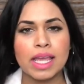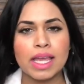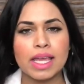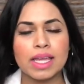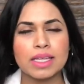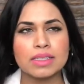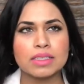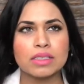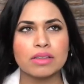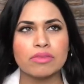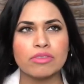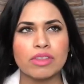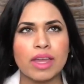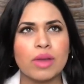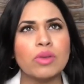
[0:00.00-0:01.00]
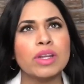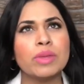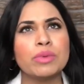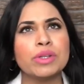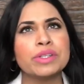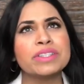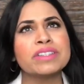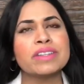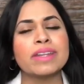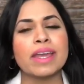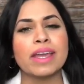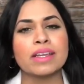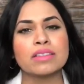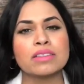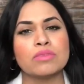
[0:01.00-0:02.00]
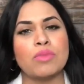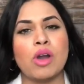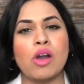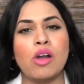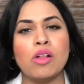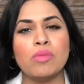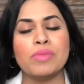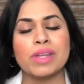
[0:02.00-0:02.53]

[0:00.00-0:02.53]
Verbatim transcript: and for that one, I purchased an X small,